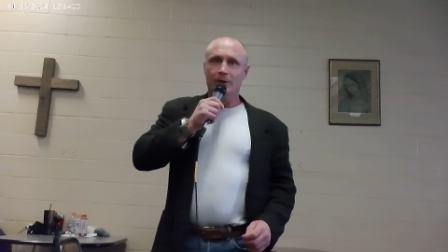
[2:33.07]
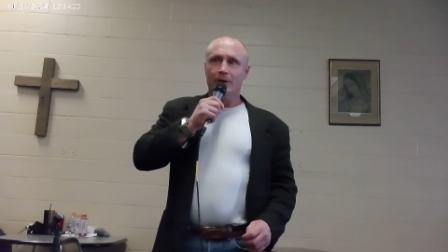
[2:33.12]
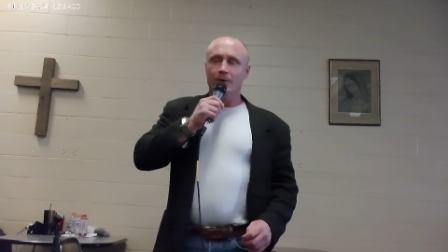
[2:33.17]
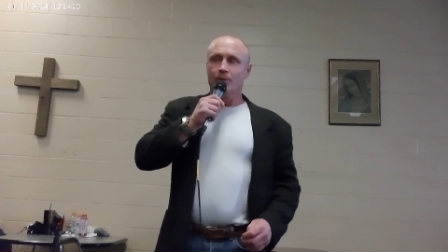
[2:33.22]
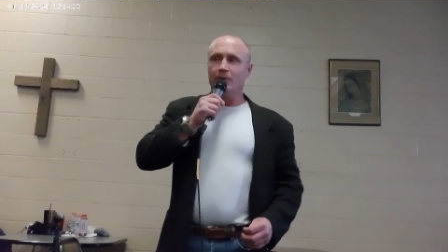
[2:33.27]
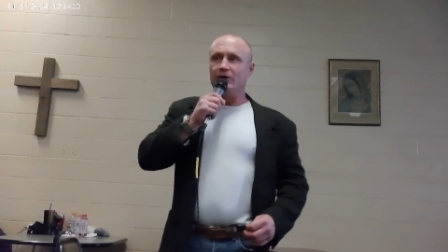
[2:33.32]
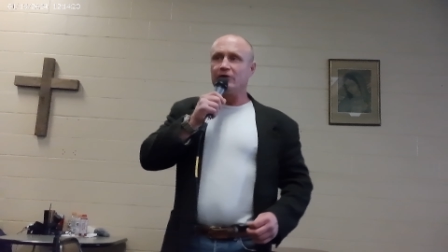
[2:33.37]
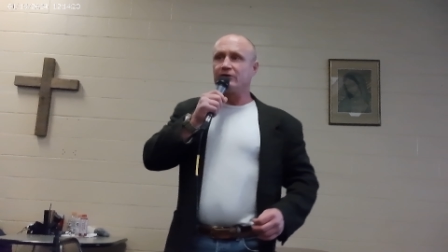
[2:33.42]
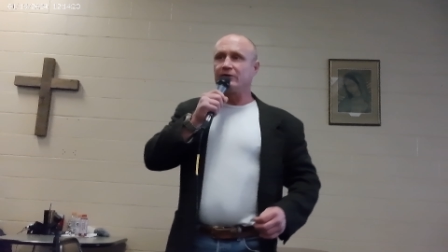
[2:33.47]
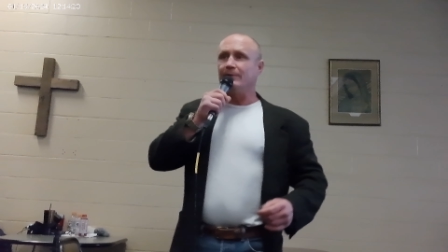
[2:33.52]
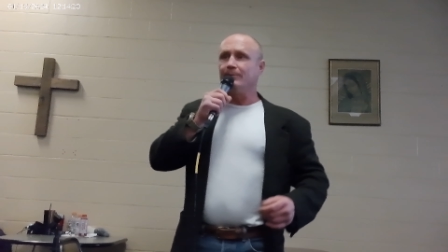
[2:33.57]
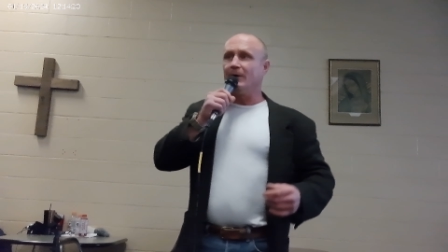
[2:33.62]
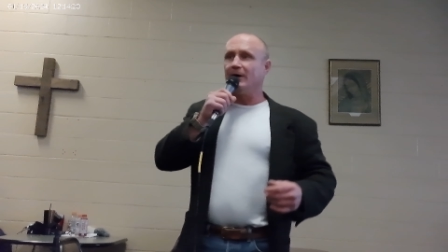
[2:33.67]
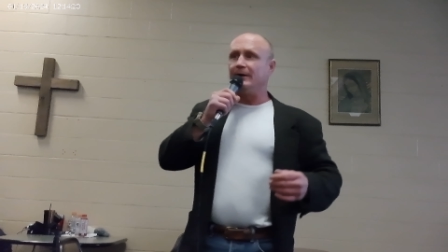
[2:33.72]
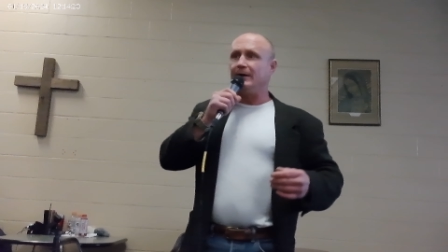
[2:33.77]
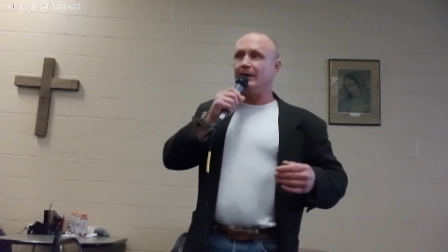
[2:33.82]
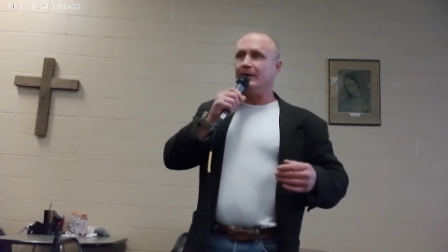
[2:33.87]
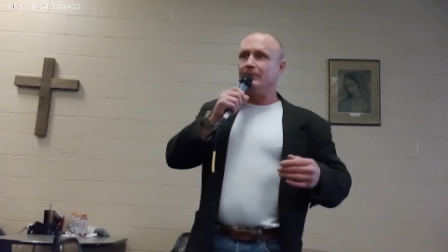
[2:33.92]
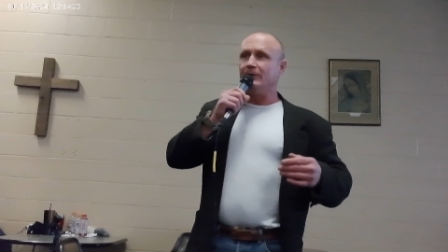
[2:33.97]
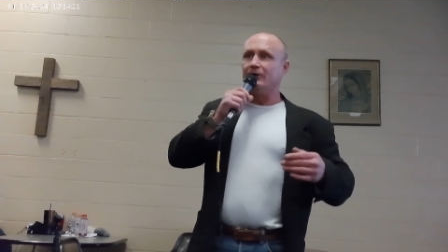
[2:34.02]
When he said my
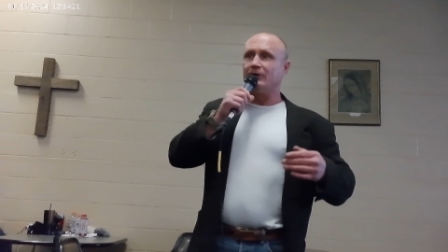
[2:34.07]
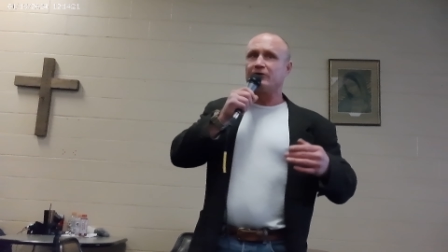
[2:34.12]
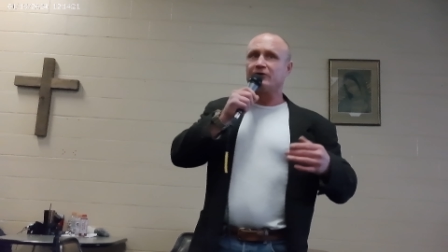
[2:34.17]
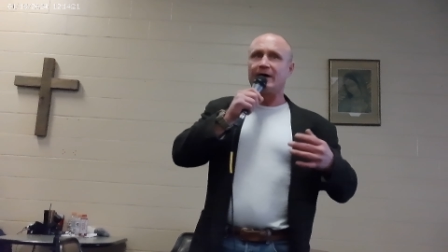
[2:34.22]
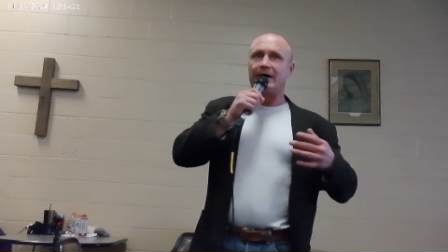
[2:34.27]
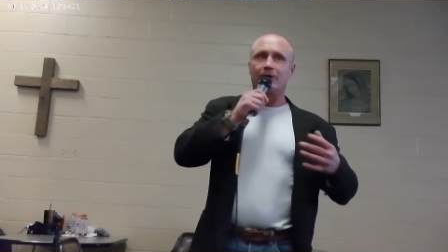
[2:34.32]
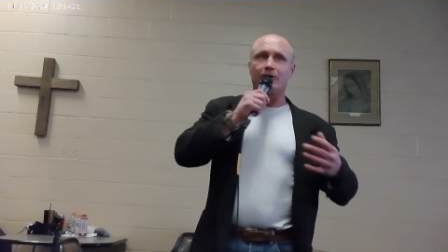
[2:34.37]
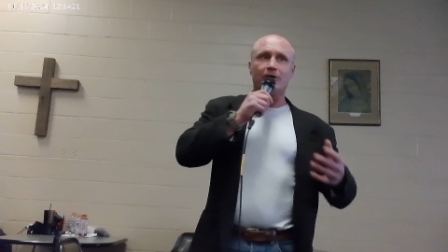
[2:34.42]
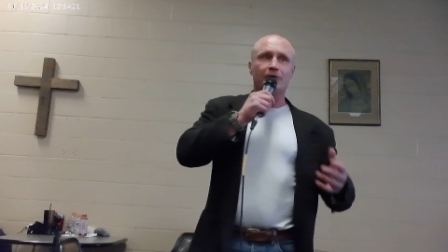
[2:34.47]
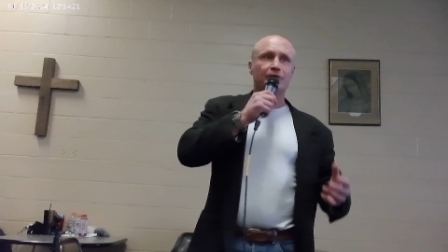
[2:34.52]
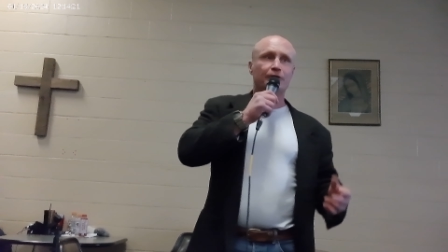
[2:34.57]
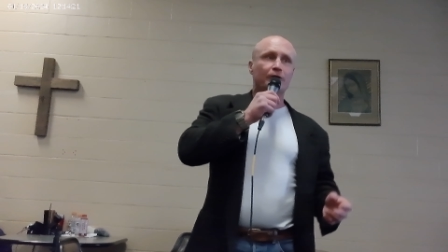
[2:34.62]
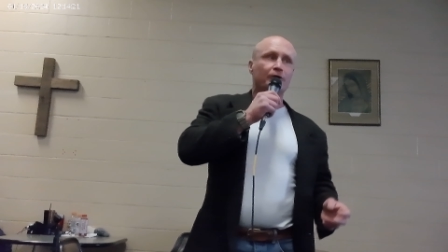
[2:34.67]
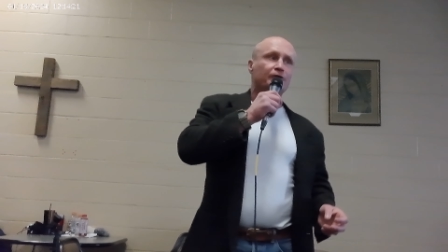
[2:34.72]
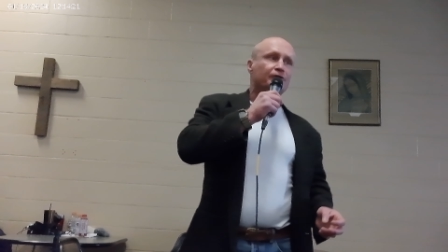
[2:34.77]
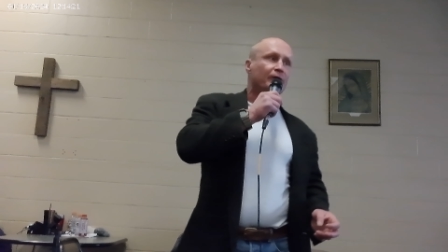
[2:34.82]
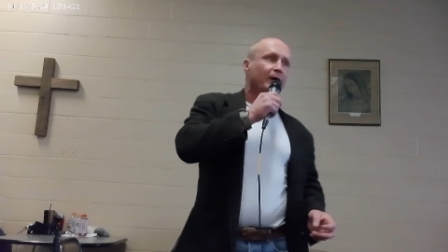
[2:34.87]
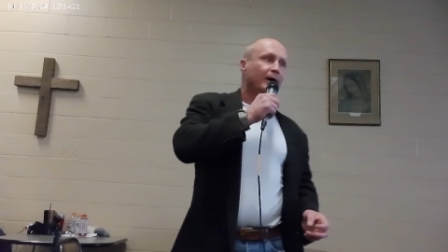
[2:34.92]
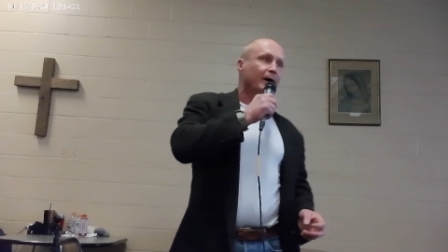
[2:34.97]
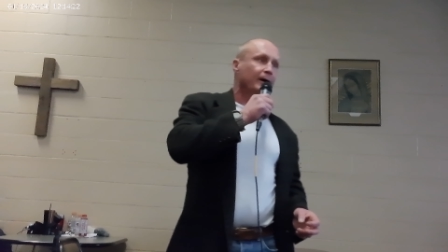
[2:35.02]
name the second or third
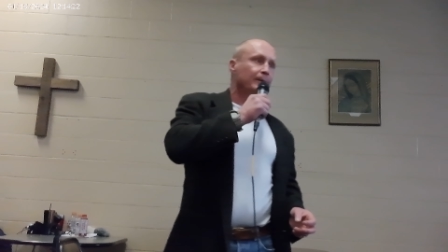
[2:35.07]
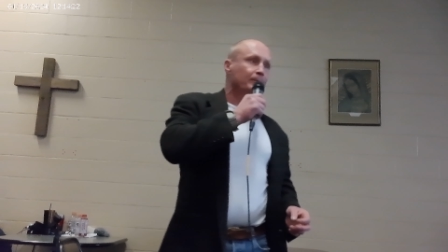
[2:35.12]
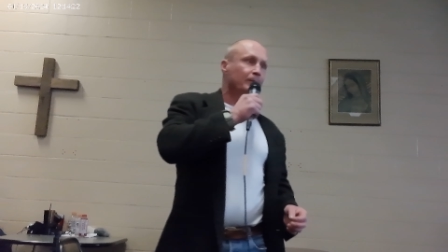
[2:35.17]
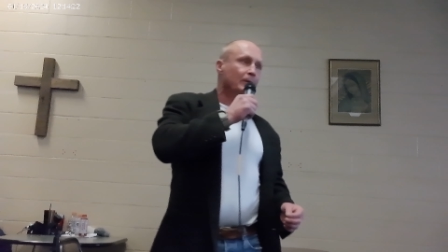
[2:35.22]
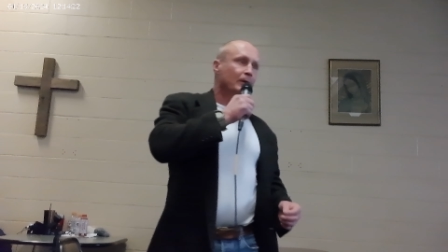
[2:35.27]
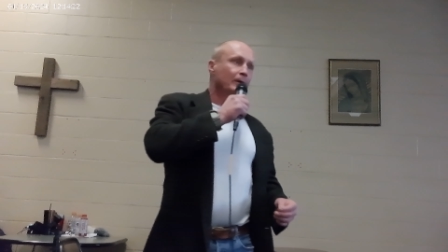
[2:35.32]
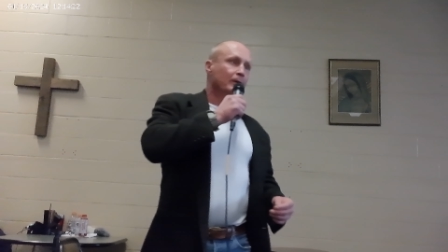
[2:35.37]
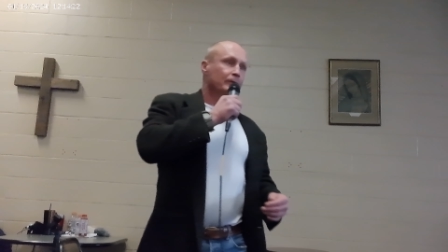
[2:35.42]
time,